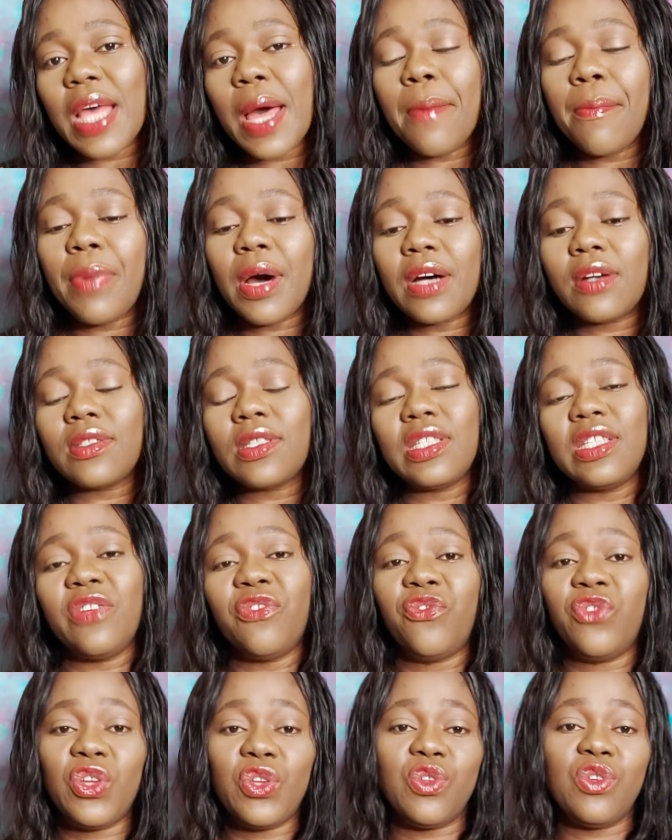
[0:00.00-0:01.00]
about the
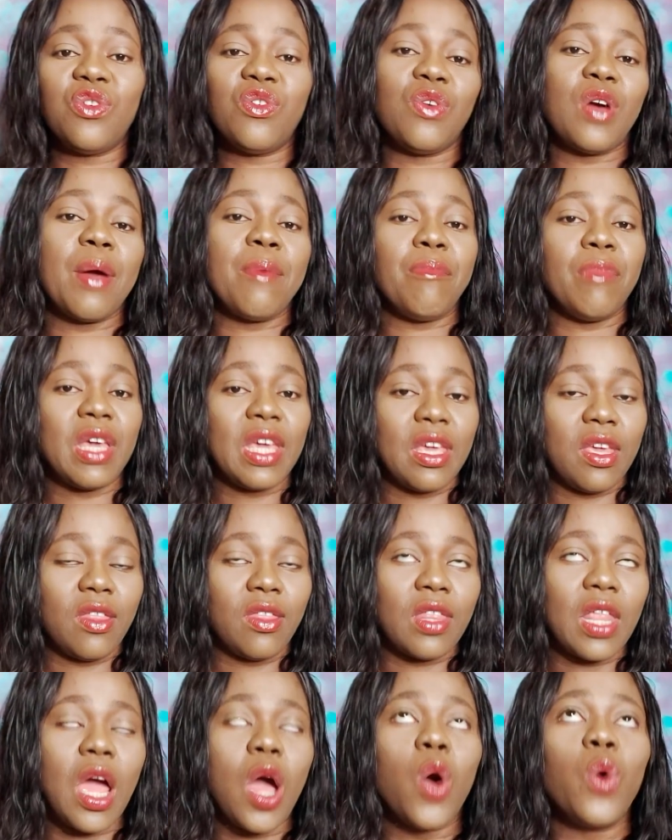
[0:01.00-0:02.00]
video I'm
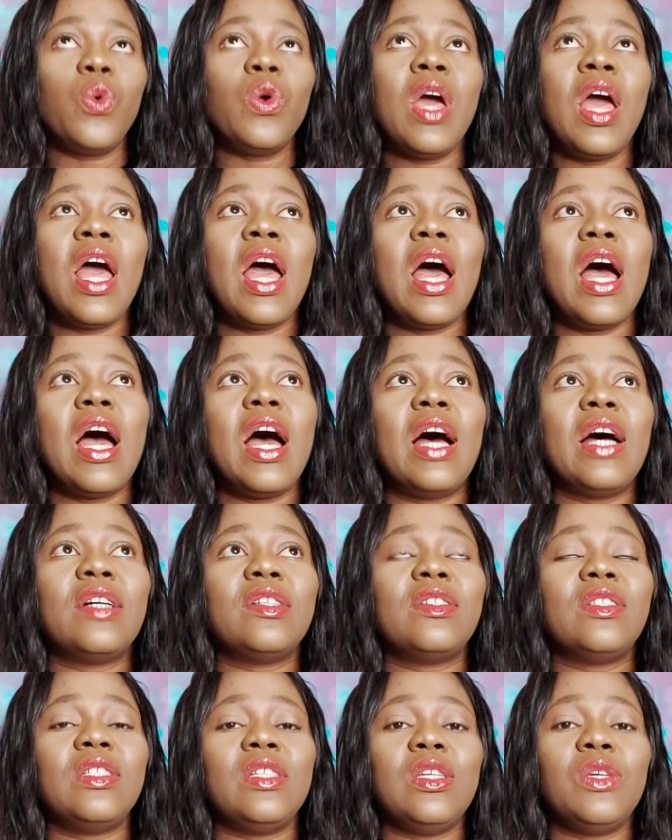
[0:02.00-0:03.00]
making now,
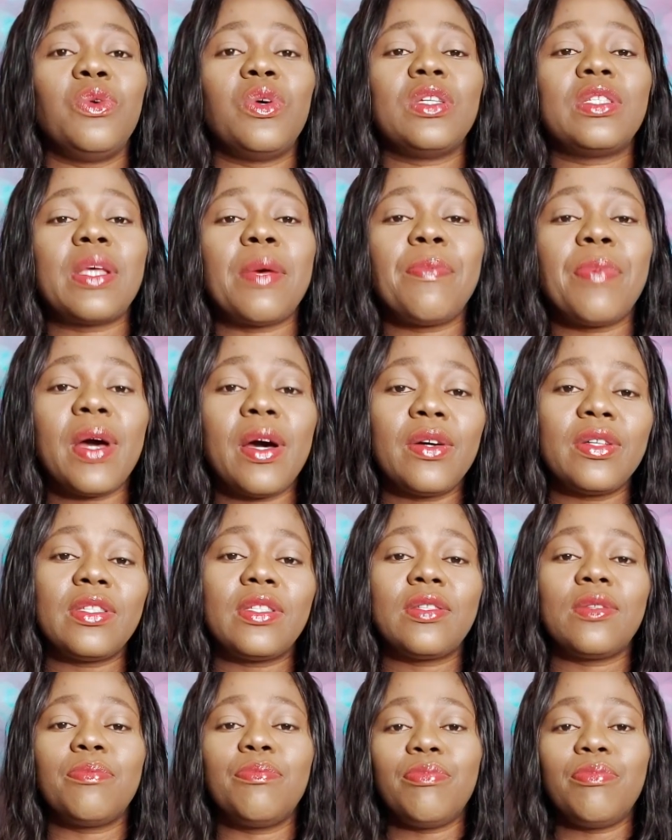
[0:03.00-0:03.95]
and it was about,